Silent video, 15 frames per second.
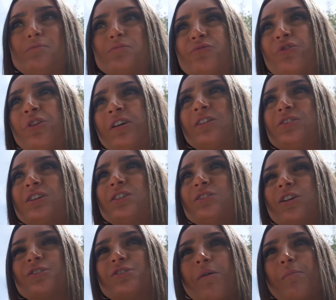I feel like it tastes like
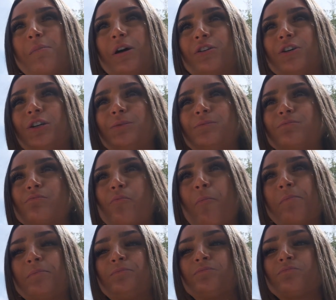something, but I can't
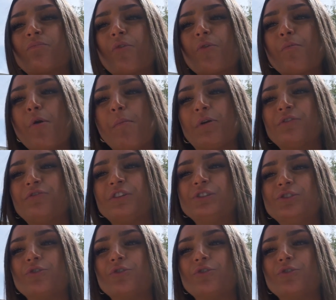put my finger